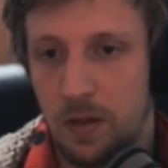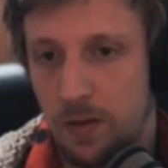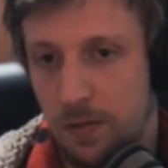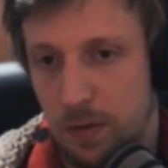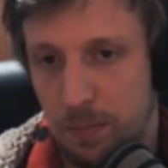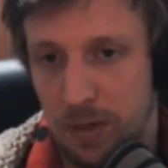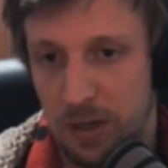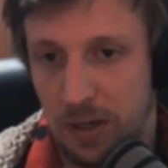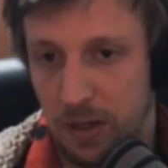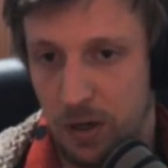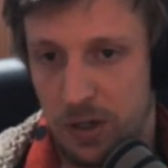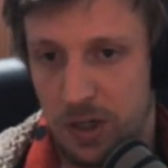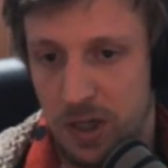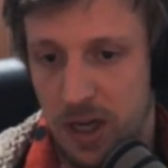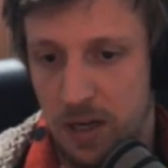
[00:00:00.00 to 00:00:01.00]
pick
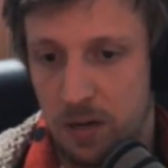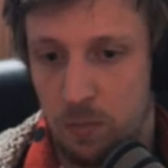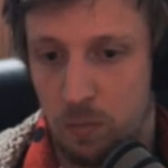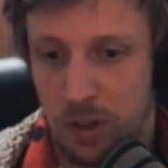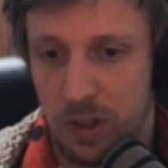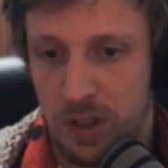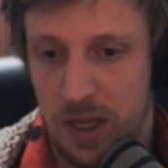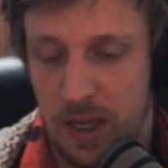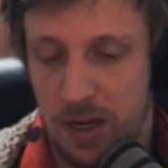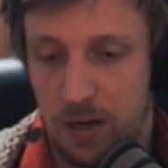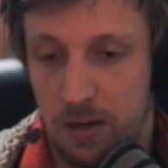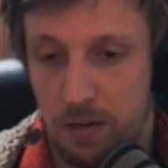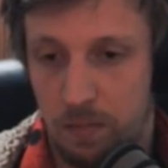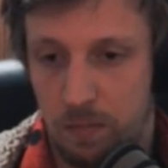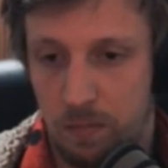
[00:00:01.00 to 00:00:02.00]
negotiate, which then,
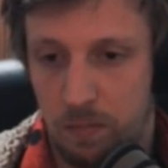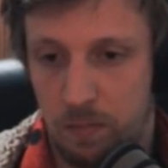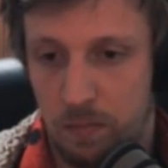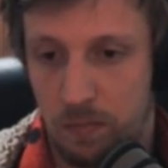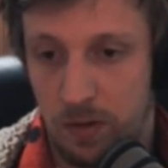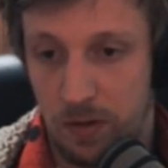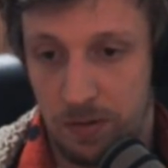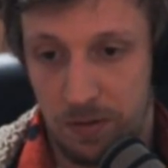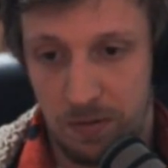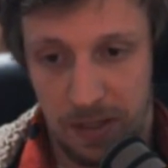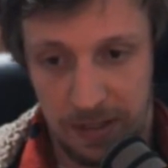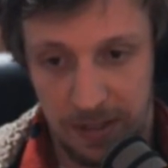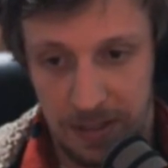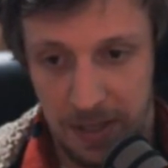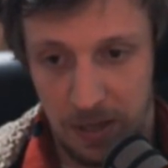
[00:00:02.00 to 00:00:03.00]
this is
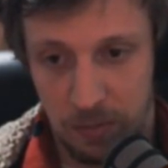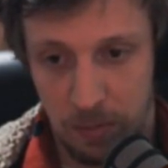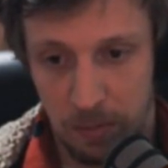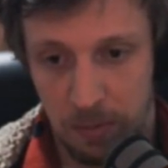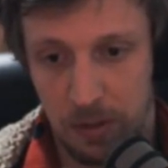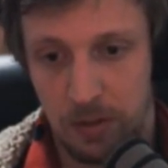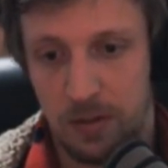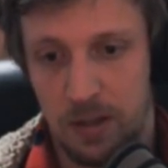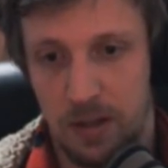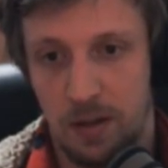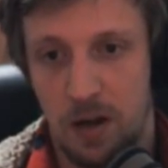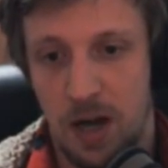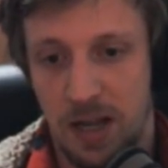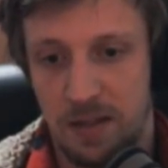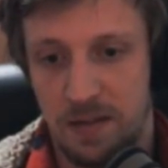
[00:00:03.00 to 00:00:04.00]
face down, remember, that
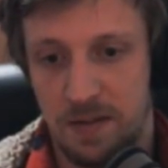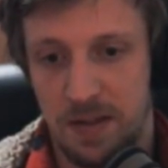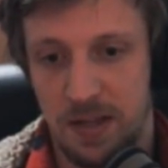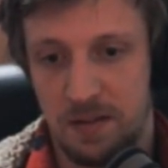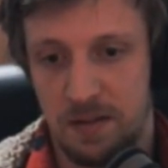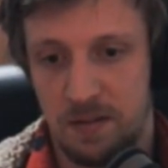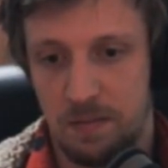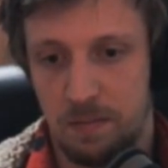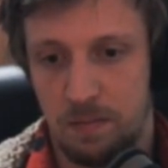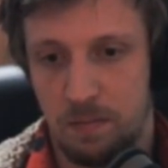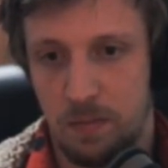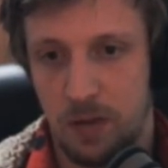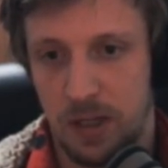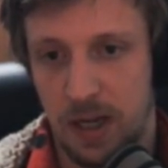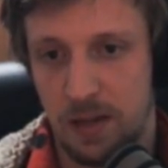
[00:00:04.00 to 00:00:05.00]
hides this.
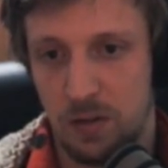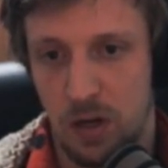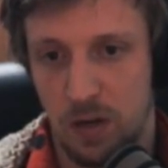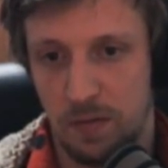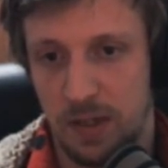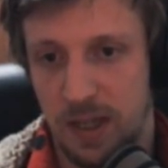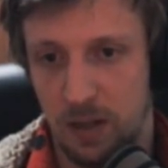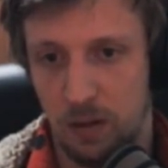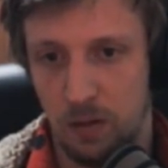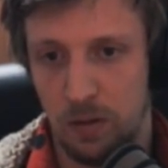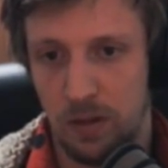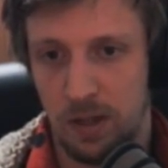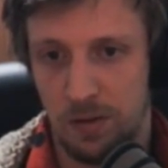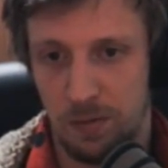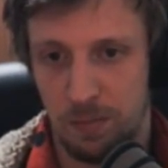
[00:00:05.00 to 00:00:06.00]
Okay, so I've killed
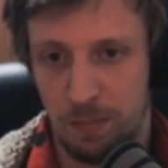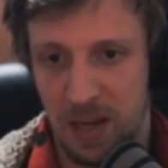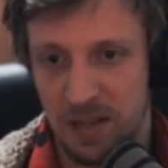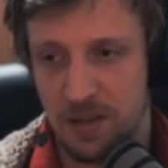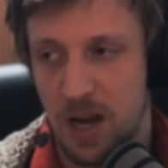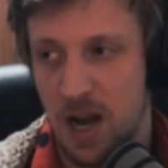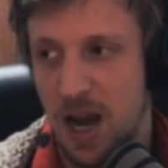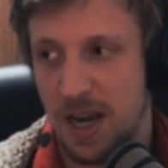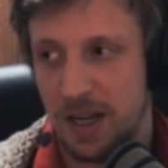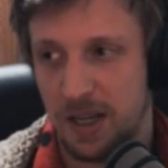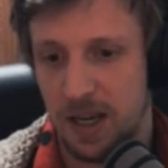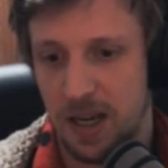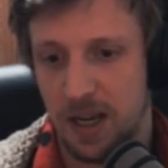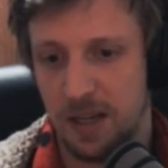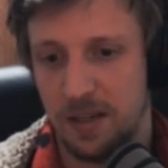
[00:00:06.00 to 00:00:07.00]
his best hiding
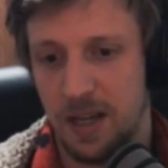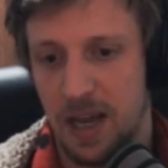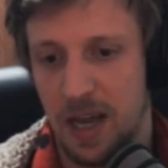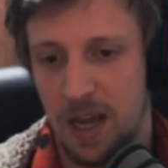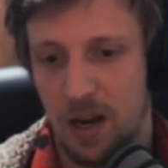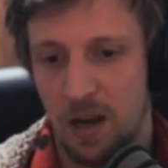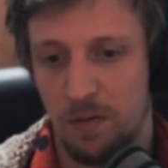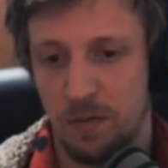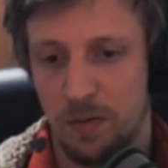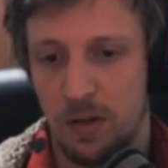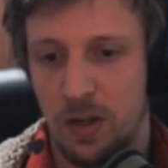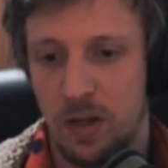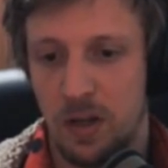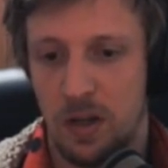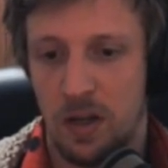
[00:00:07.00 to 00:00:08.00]
card and I've
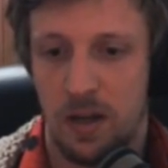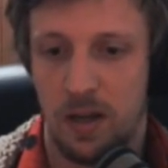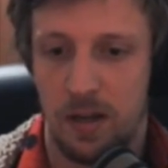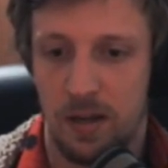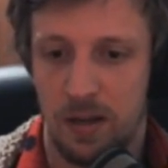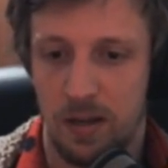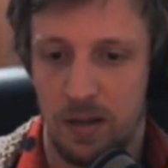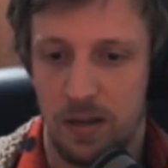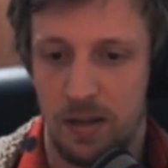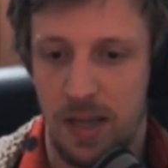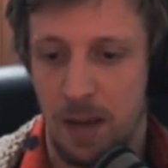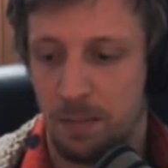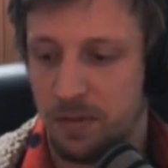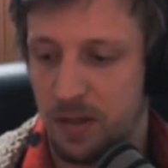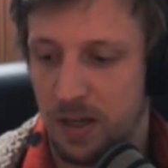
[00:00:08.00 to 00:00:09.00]

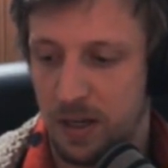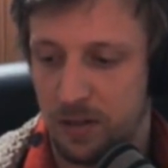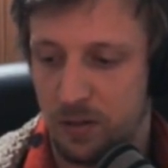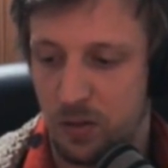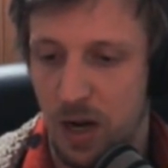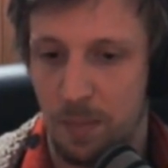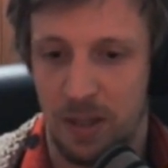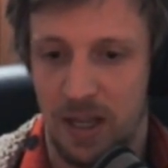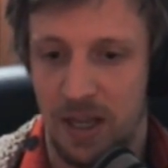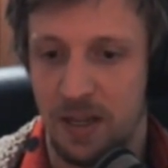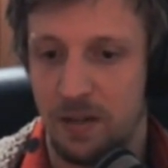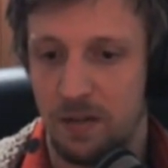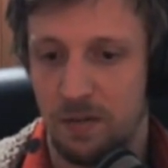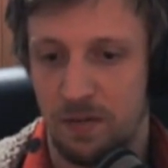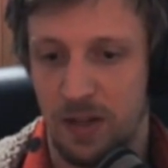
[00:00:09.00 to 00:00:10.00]
kept an extrapolate
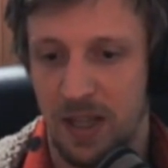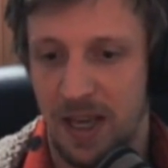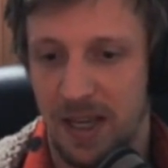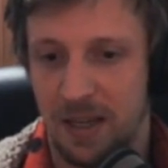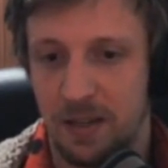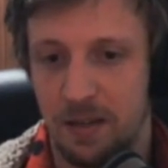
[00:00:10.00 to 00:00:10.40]
for later.